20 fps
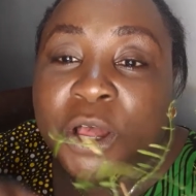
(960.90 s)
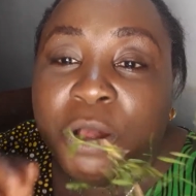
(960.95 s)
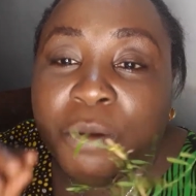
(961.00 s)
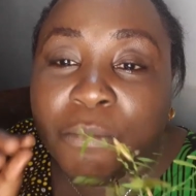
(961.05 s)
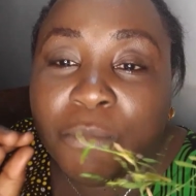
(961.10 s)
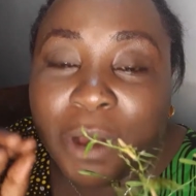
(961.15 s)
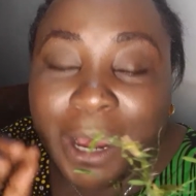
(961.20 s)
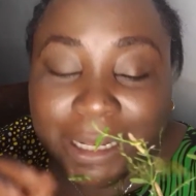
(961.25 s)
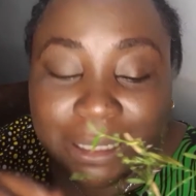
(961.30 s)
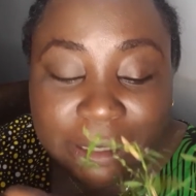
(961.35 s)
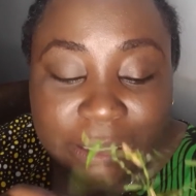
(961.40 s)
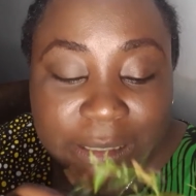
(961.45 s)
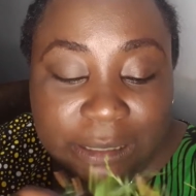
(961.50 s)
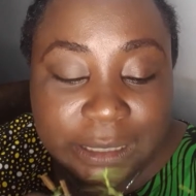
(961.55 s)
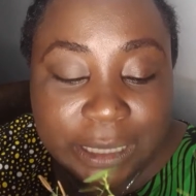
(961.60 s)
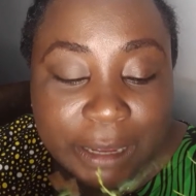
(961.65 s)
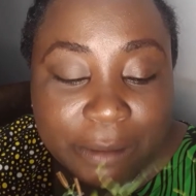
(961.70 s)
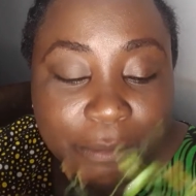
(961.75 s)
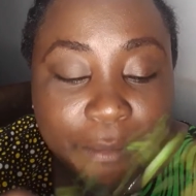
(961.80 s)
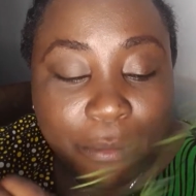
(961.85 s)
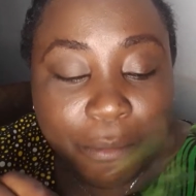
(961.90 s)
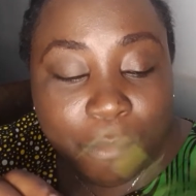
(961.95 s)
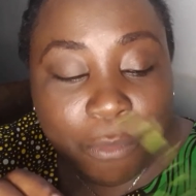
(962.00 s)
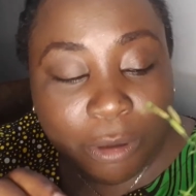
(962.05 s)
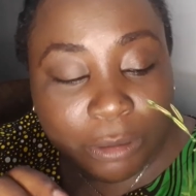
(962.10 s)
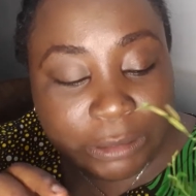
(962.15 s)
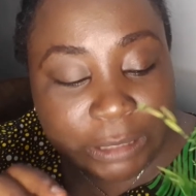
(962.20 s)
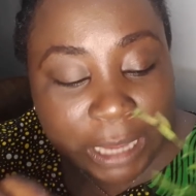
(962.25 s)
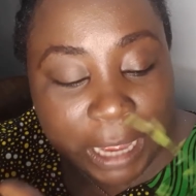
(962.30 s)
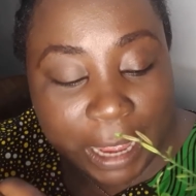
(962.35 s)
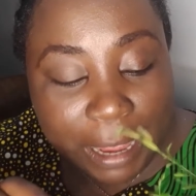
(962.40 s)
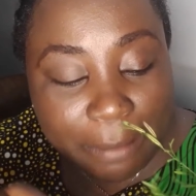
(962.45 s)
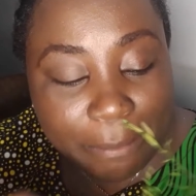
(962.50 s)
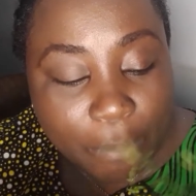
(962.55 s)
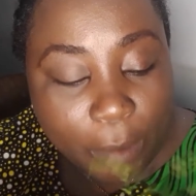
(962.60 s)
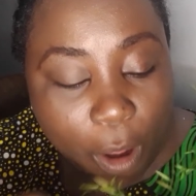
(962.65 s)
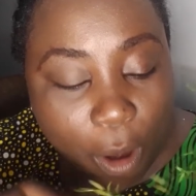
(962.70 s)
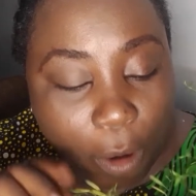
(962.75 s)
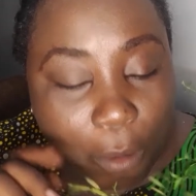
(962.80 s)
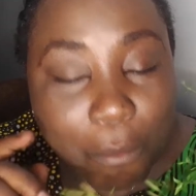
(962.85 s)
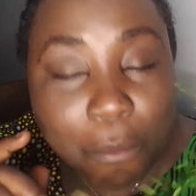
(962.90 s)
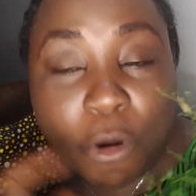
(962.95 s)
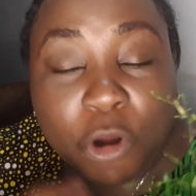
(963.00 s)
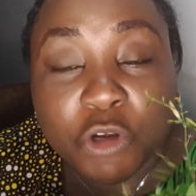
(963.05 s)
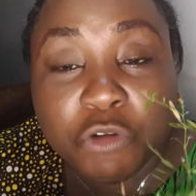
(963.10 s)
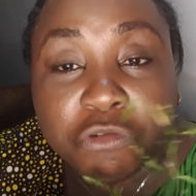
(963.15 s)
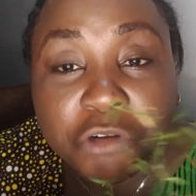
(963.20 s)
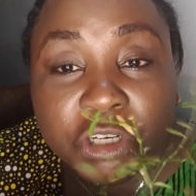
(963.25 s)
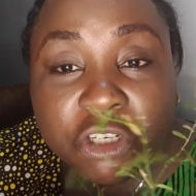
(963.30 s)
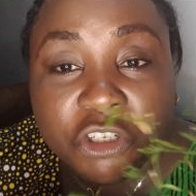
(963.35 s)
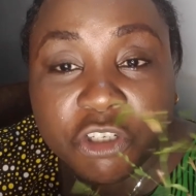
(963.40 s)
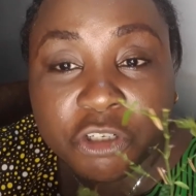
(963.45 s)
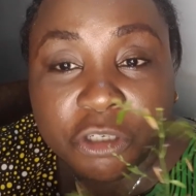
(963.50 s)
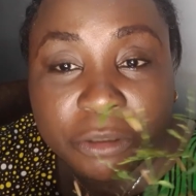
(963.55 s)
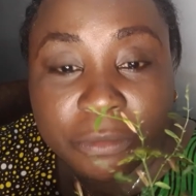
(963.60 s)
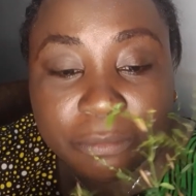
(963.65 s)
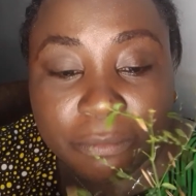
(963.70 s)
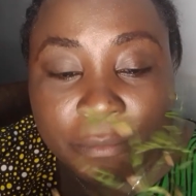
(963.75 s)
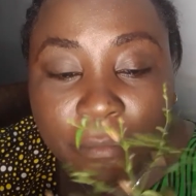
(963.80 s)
but at the same time, moderation